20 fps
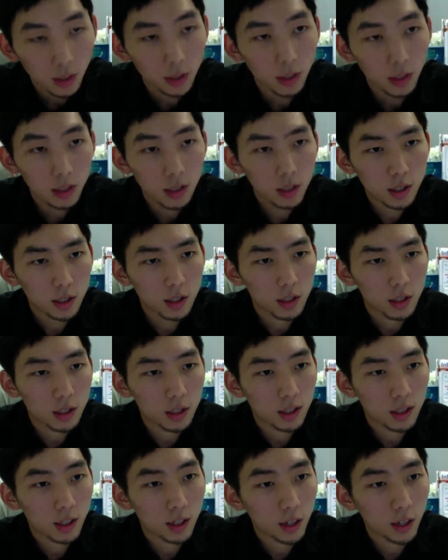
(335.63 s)

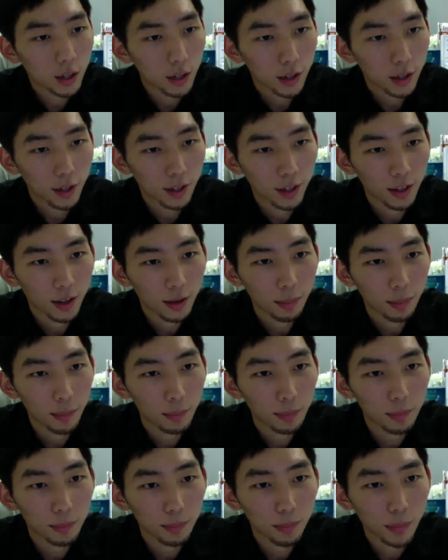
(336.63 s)
guess you gotta
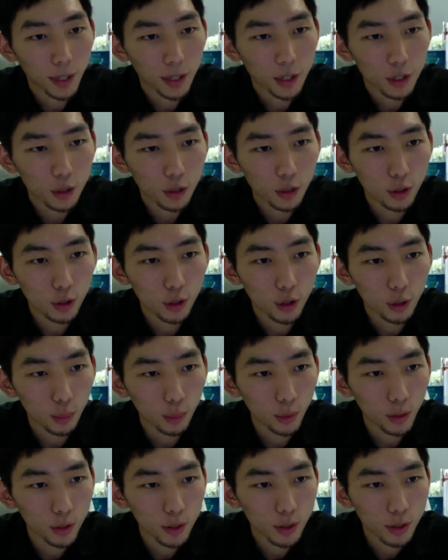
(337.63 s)
make sure you know
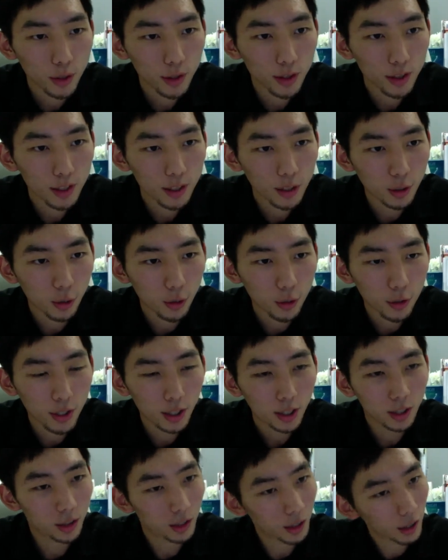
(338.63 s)
what's
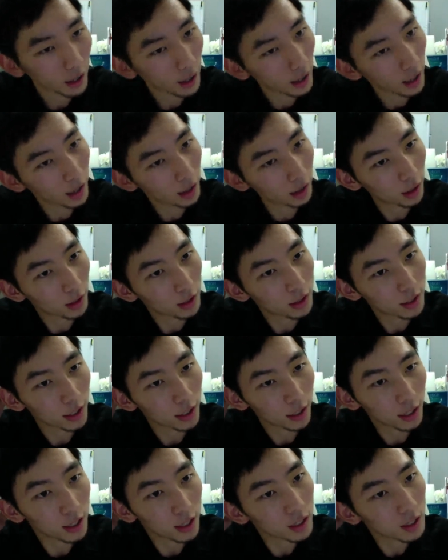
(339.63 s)
causing the hair loss,
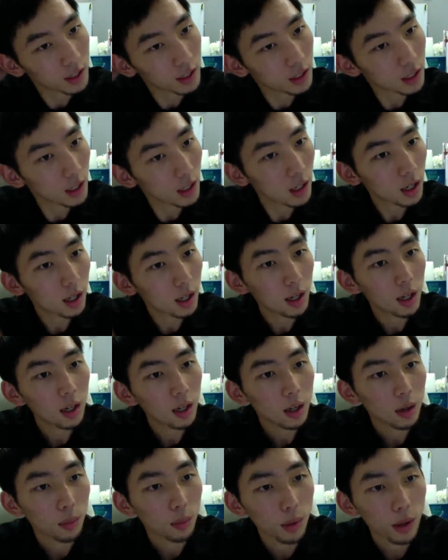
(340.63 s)
I guess.
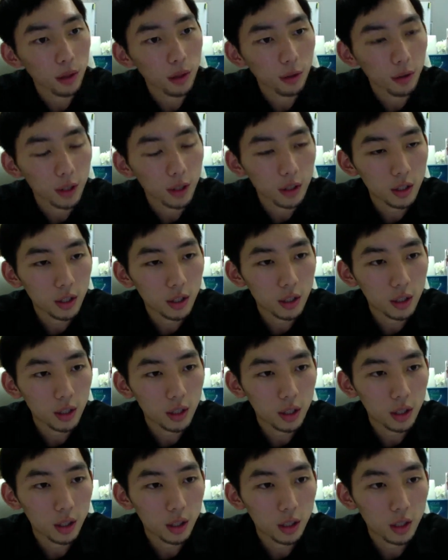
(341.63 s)
Whether
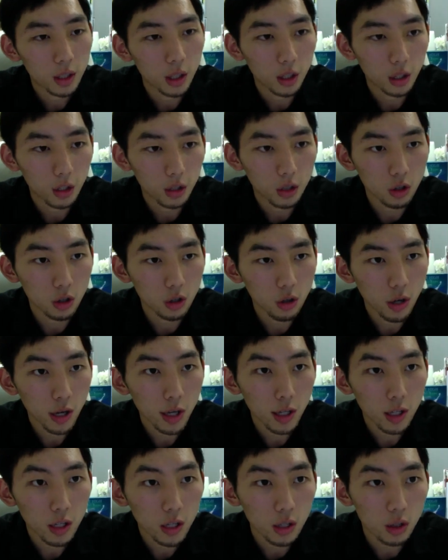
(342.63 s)
it's just
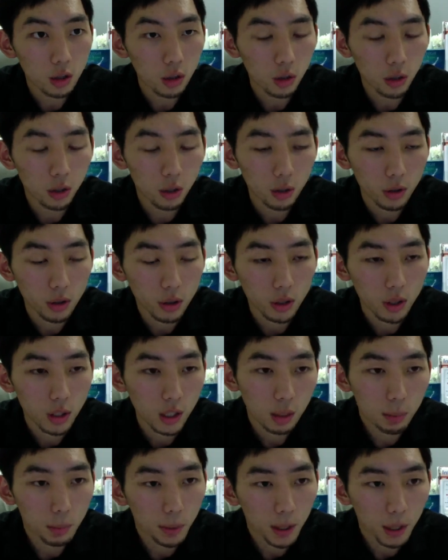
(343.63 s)
stress or you're not
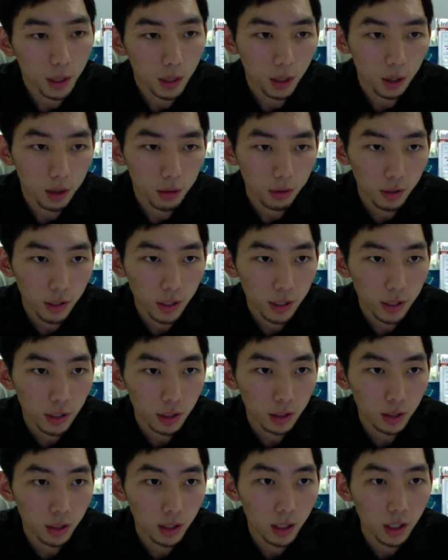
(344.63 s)
sleeping a lot
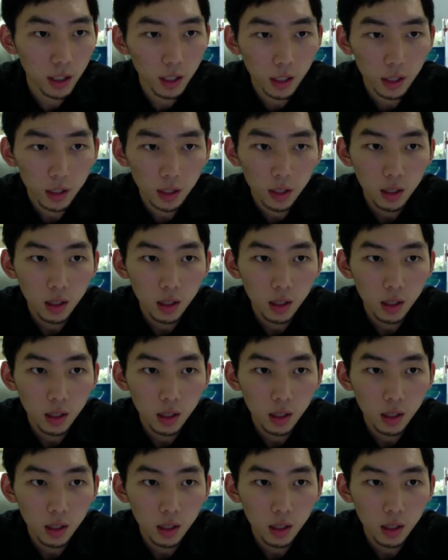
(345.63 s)
recently.